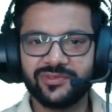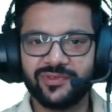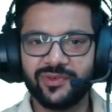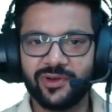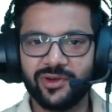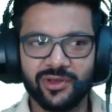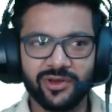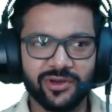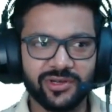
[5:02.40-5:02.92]

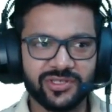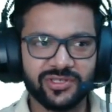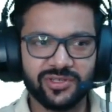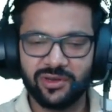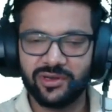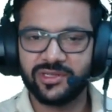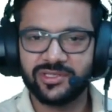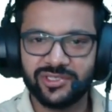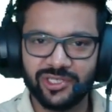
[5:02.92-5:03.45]
for your
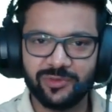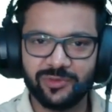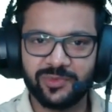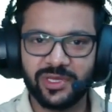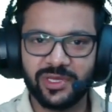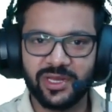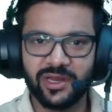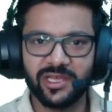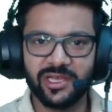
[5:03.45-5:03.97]
scholarship,
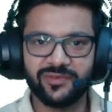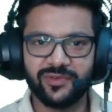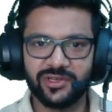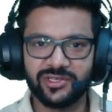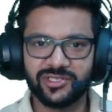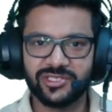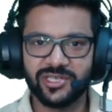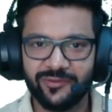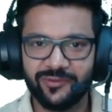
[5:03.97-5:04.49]
then arrange for your
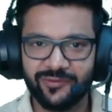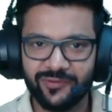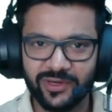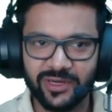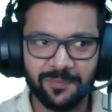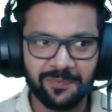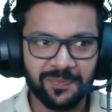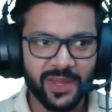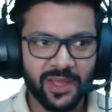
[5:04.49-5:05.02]

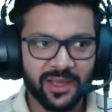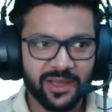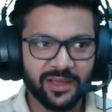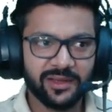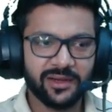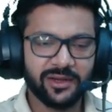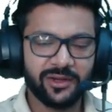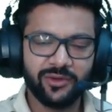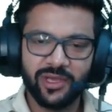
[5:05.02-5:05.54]
stipend.
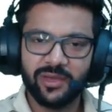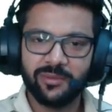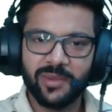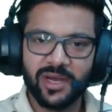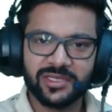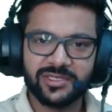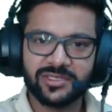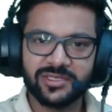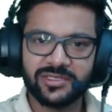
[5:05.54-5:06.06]
Doing
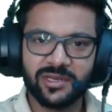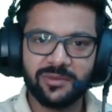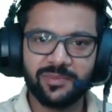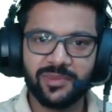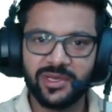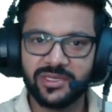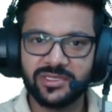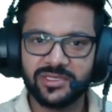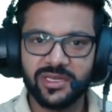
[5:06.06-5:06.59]
master's and
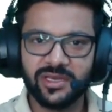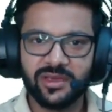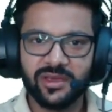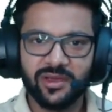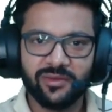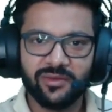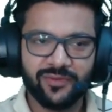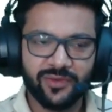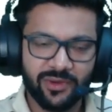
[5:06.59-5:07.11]
PhD
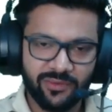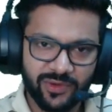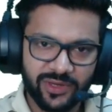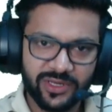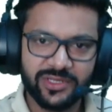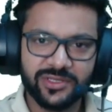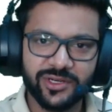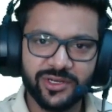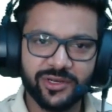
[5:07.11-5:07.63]
from one
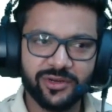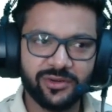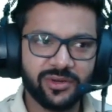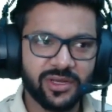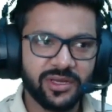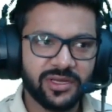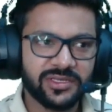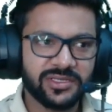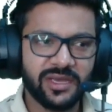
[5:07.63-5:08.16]
institute
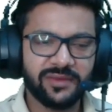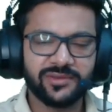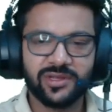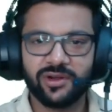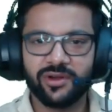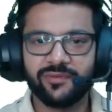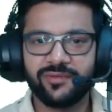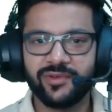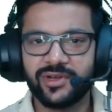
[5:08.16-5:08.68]
saves a
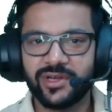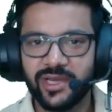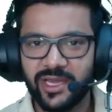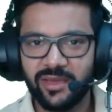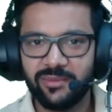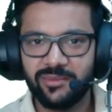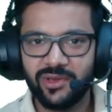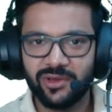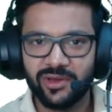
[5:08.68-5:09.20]
lot of your
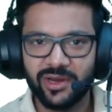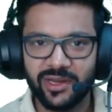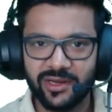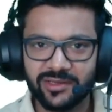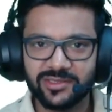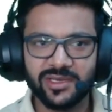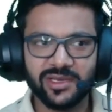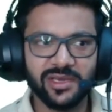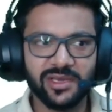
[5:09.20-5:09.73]
time, your
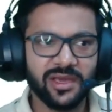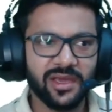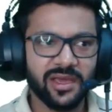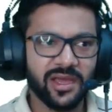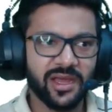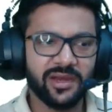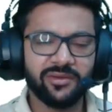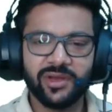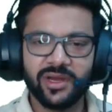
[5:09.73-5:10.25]
energy,
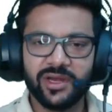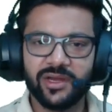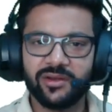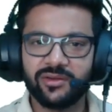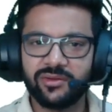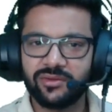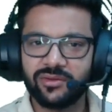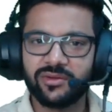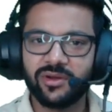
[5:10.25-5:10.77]
and you get into
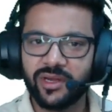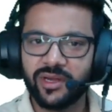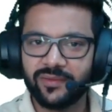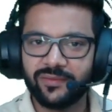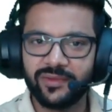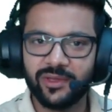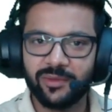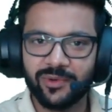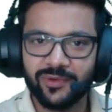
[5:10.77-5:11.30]
good contact
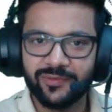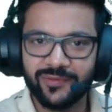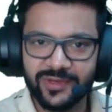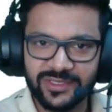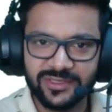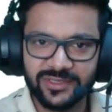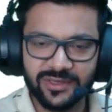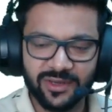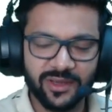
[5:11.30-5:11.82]
with your
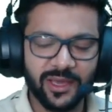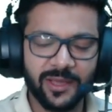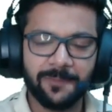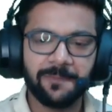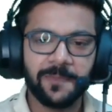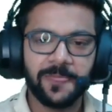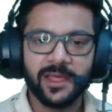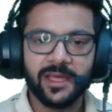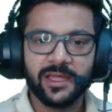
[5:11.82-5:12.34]
professors. Okay,
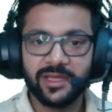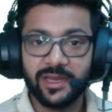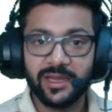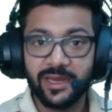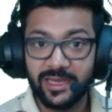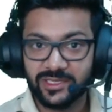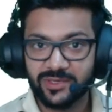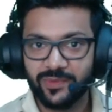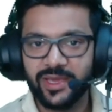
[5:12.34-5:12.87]
the
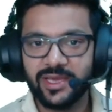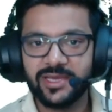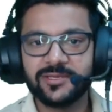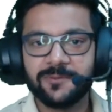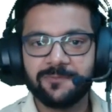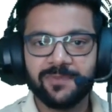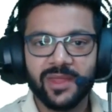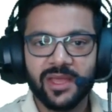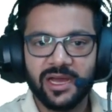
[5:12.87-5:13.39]
next way is
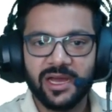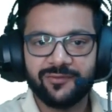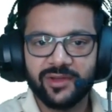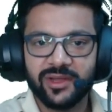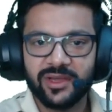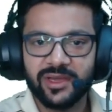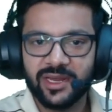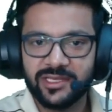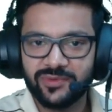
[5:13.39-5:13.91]

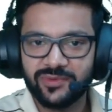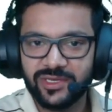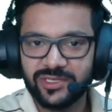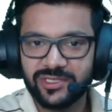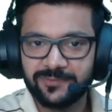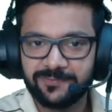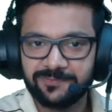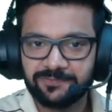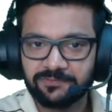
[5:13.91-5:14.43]
after
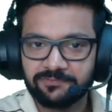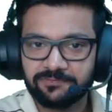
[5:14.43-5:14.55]
graduation,